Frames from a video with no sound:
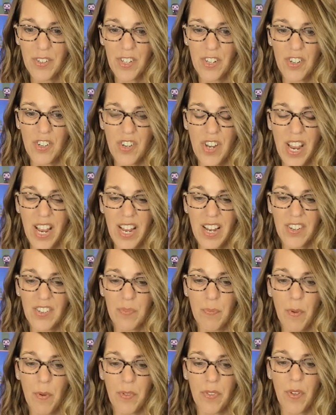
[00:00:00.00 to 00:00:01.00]
you to
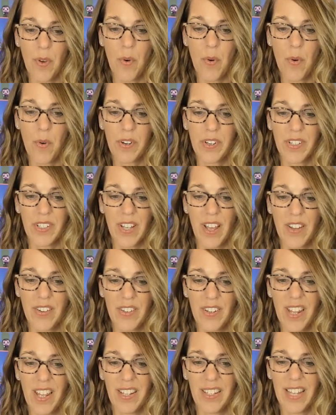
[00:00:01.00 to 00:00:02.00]
change both the
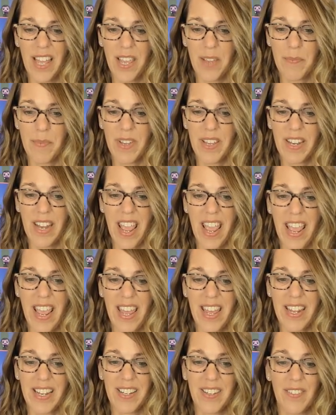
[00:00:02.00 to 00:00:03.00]
horizontal alignment
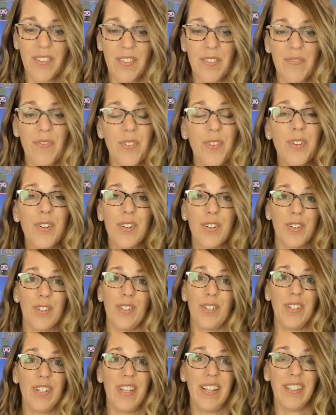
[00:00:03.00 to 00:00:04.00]
and the
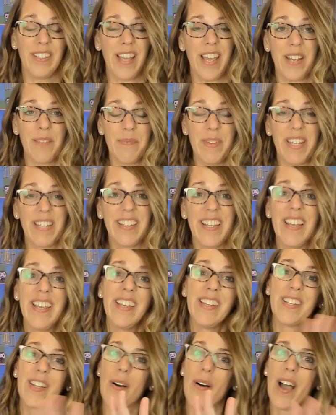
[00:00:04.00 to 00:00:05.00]
vertical alignment.
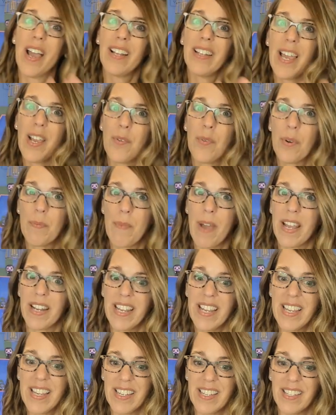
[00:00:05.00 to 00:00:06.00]
Now I like where mine
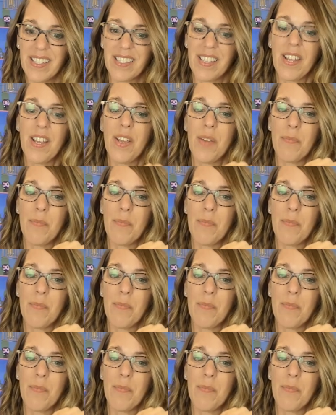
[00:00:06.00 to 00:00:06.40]
is,